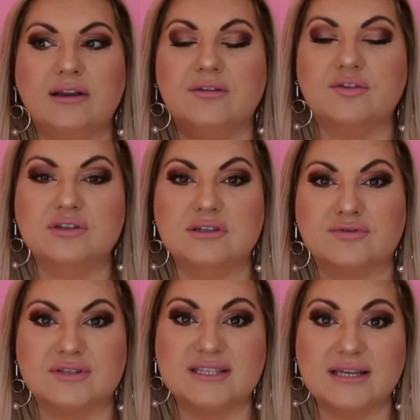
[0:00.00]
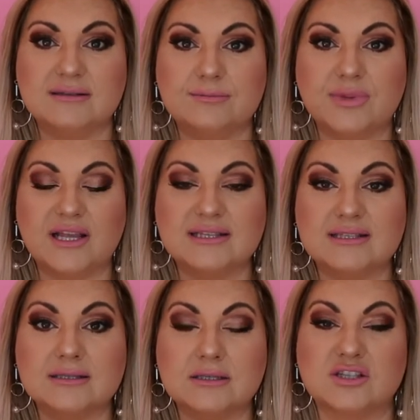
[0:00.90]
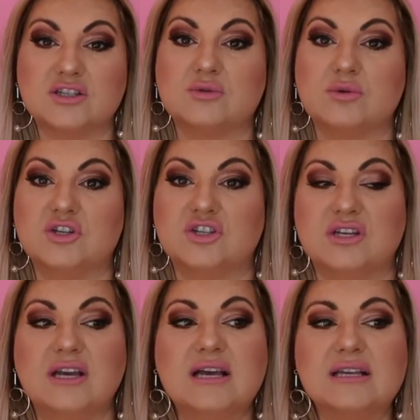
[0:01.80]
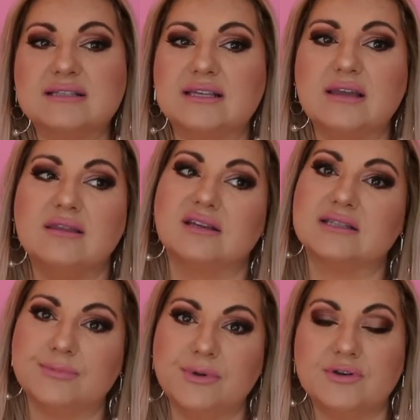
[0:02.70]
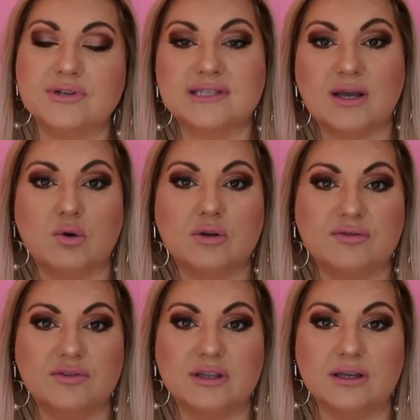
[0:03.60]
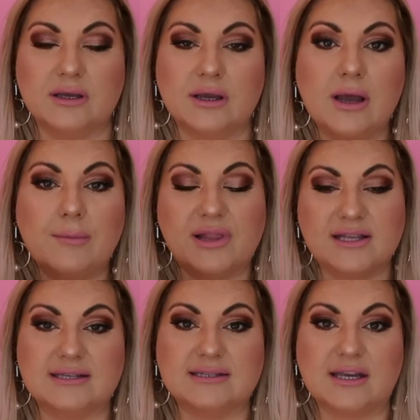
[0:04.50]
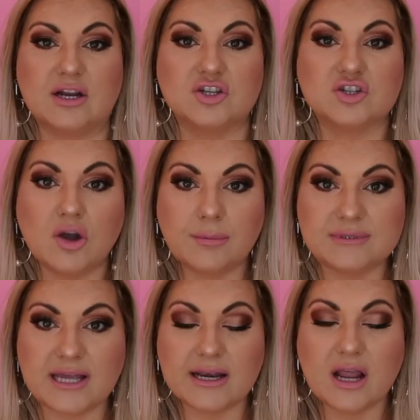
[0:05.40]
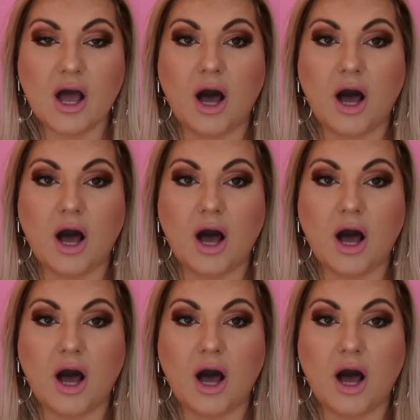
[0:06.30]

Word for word: in a few different places because I just wanted to see the experience at all of the places that I shopped at.